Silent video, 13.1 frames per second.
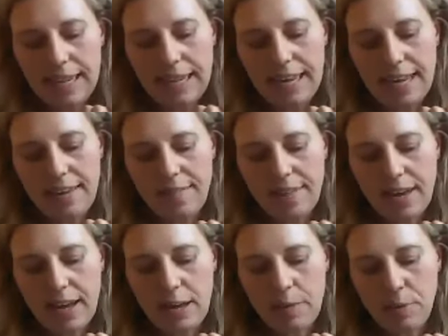If
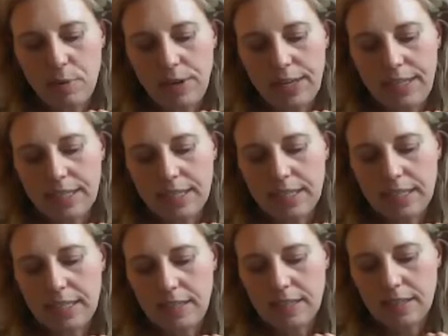I point
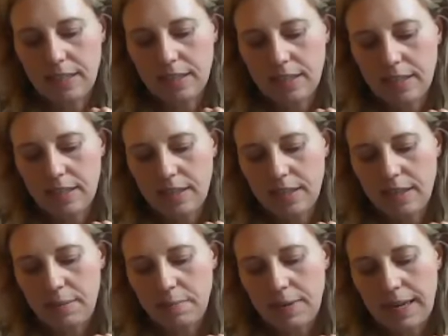
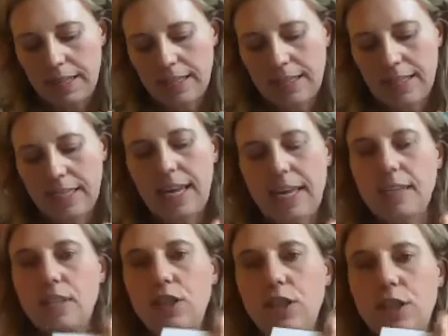my little hand
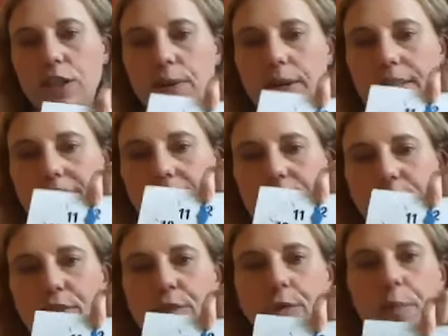to a
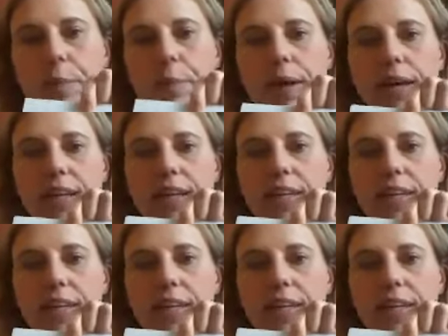different number,